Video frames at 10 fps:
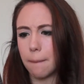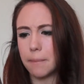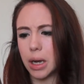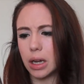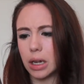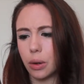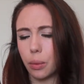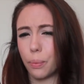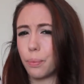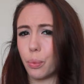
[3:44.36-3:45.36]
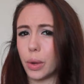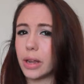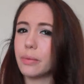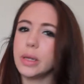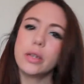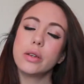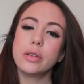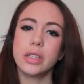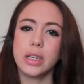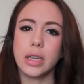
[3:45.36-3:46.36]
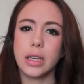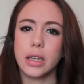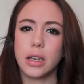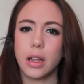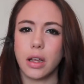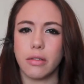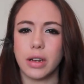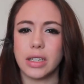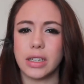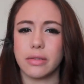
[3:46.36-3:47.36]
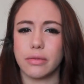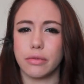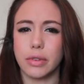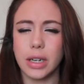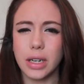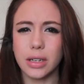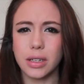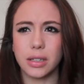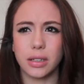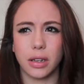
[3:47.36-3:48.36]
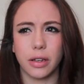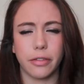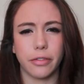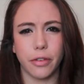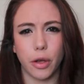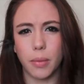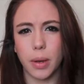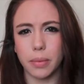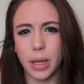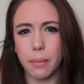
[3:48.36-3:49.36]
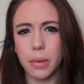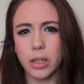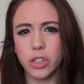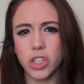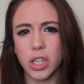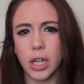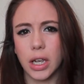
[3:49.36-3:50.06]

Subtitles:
But when I've been using it, I realised it really doesn't like foam up that much,